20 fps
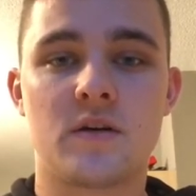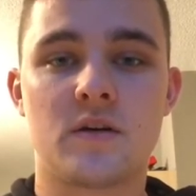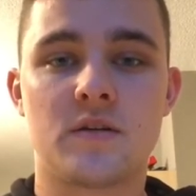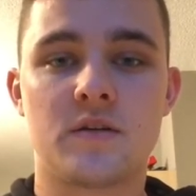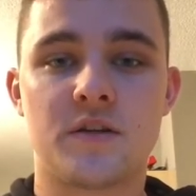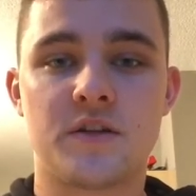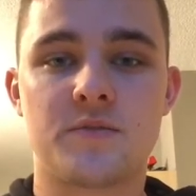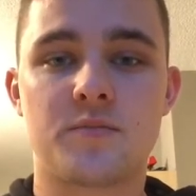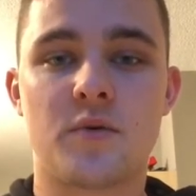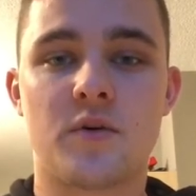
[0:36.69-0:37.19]

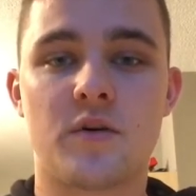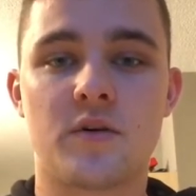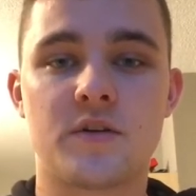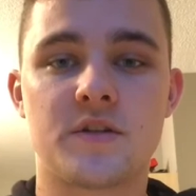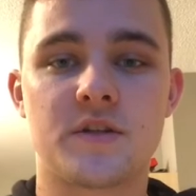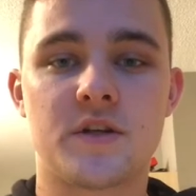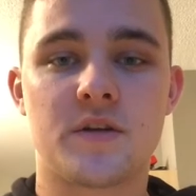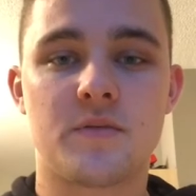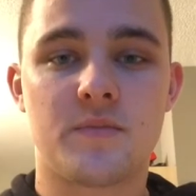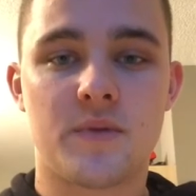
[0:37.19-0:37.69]

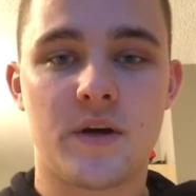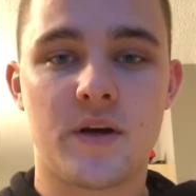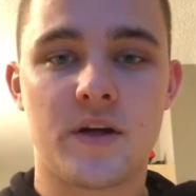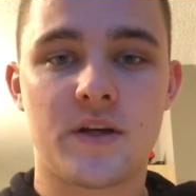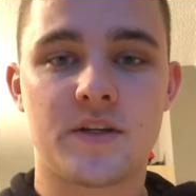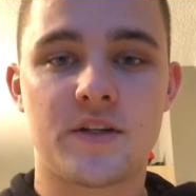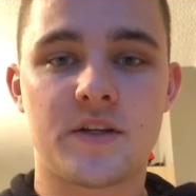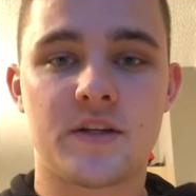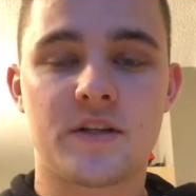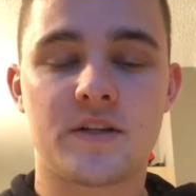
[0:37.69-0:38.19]
dispose and
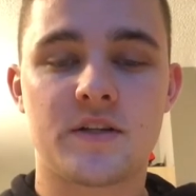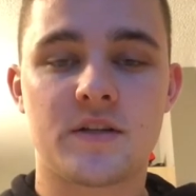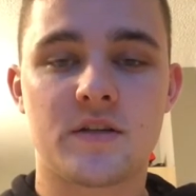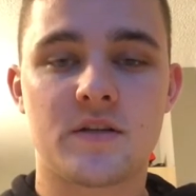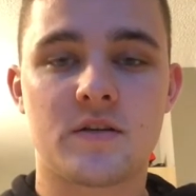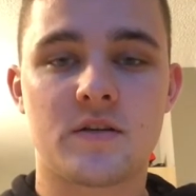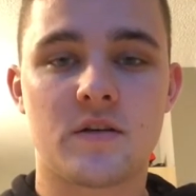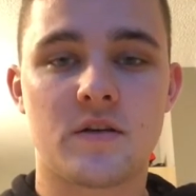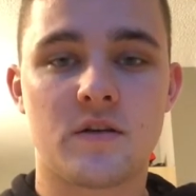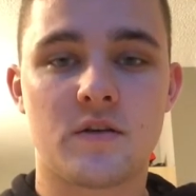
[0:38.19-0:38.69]
purchase
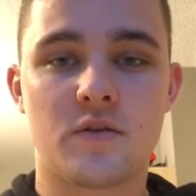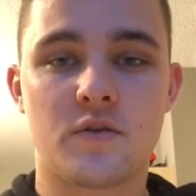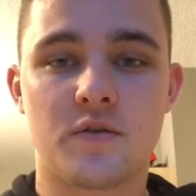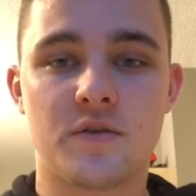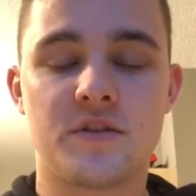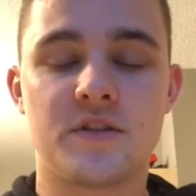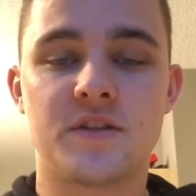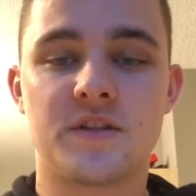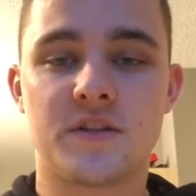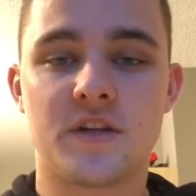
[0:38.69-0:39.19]

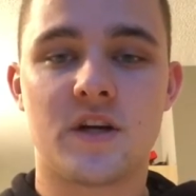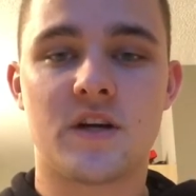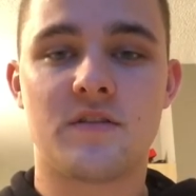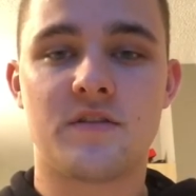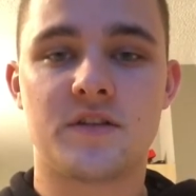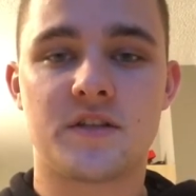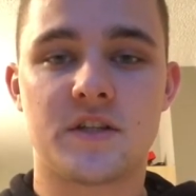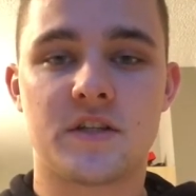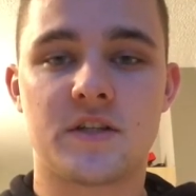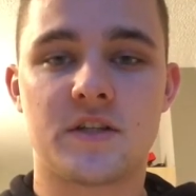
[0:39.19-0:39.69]
goods and
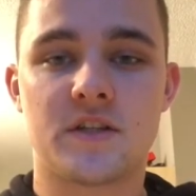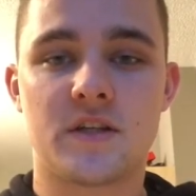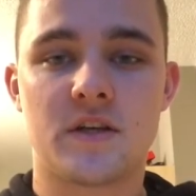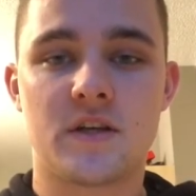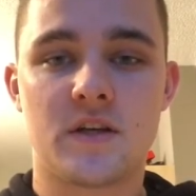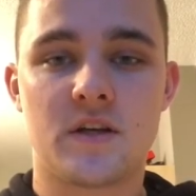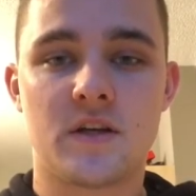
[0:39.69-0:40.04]
services